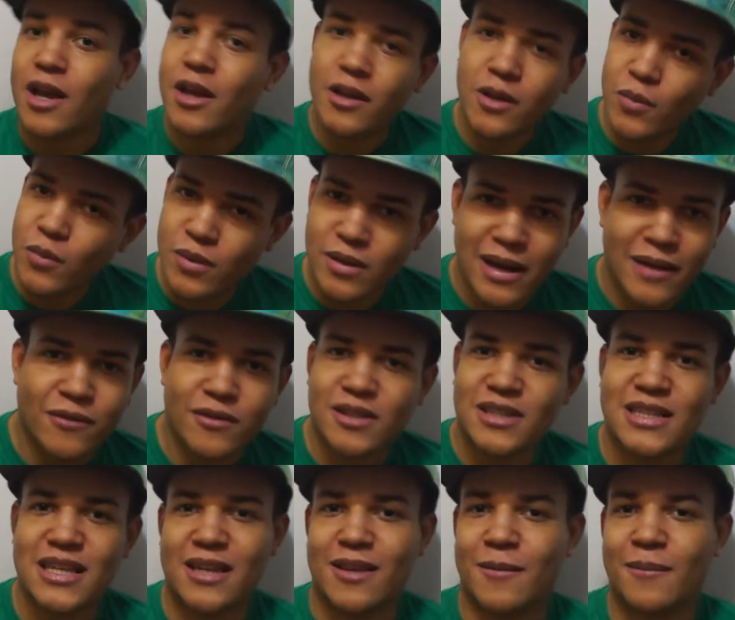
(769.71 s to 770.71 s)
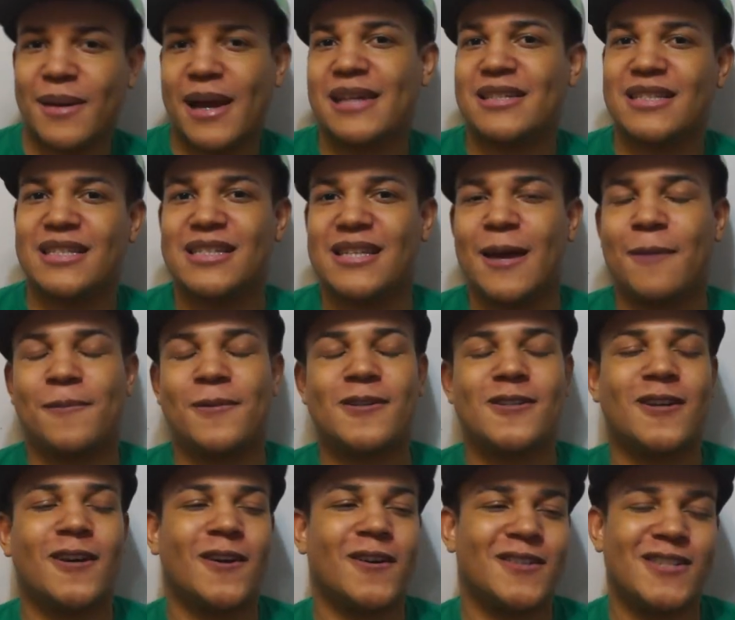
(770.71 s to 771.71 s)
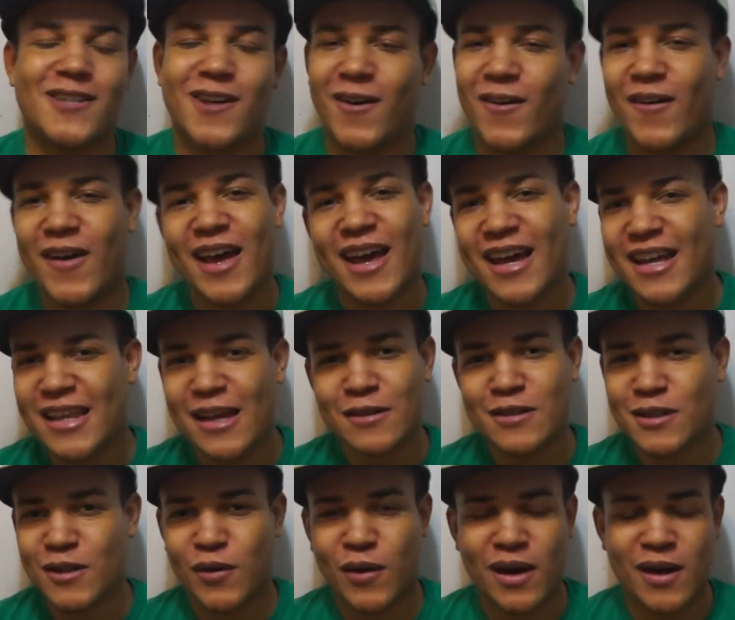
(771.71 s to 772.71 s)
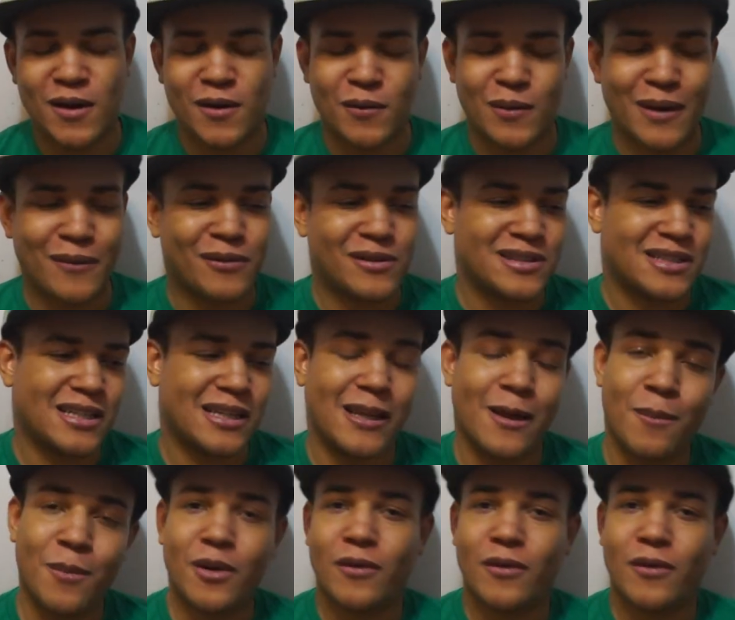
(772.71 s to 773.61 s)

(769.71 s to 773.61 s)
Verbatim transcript: You will never see them past this episode. So that was a great reference to them.